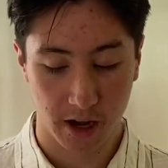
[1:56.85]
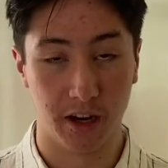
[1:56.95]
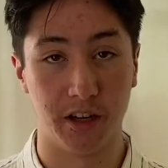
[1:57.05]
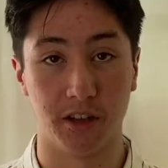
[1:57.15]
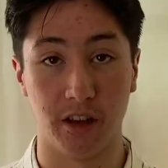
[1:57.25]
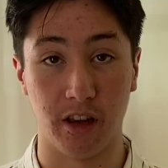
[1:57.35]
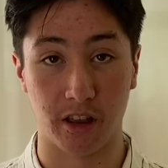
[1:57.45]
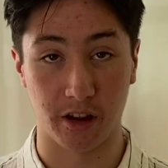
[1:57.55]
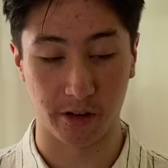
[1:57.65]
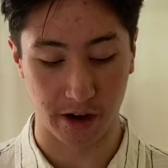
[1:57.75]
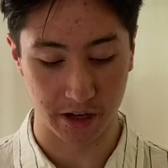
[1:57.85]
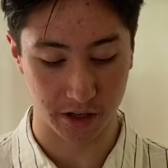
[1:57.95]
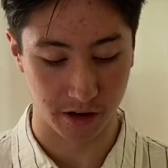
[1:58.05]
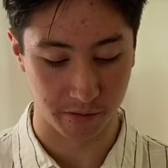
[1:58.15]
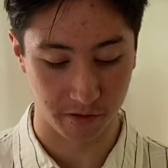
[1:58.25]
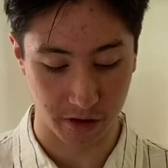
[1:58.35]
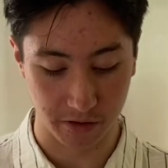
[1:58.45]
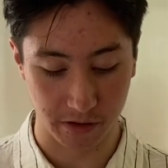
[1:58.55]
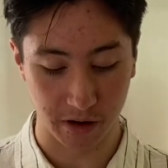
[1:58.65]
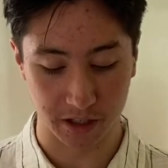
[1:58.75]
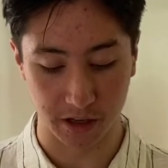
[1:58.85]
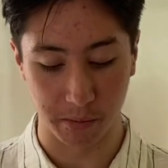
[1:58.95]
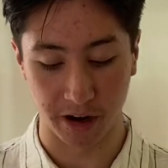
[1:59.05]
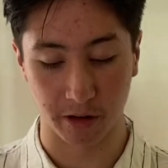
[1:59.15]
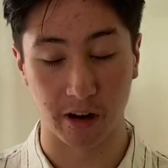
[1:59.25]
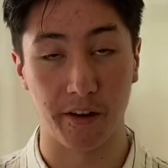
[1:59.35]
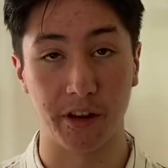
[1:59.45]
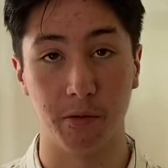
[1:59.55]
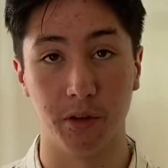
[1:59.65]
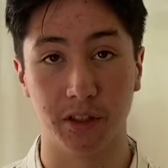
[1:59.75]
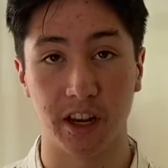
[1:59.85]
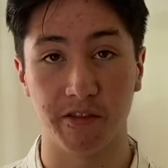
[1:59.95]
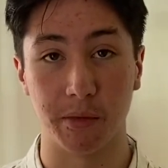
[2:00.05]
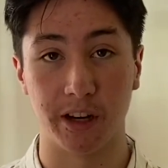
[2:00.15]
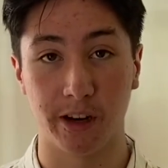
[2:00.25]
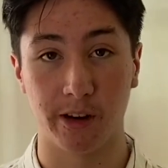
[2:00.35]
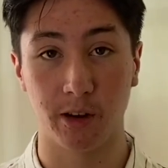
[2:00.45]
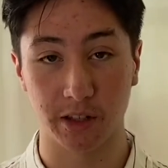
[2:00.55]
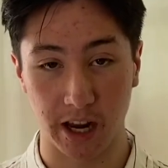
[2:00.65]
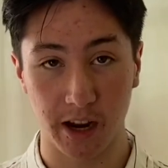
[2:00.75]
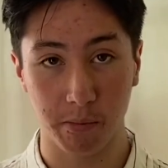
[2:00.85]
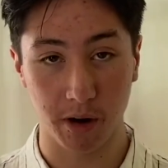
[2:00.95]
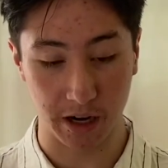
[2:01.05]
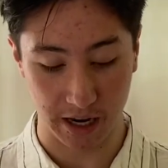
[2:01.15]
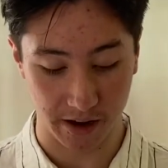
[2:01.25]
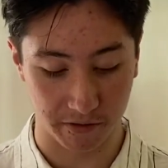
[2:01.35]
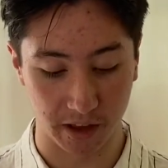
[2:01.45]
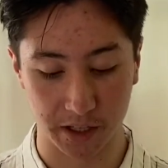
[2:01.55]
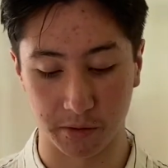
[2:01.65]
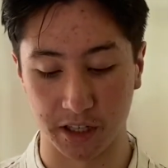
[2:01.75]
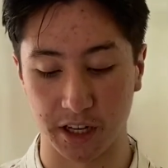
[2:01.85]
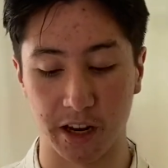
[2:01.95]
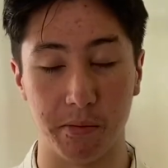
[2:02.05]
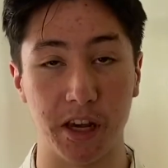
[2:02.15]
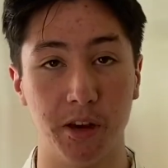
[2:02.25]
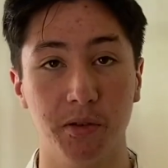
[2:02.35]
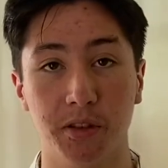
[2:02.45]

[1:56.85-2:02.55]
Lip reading: Additionally, the curation of UV resin in microgravity will save materials and money if less resin can be used,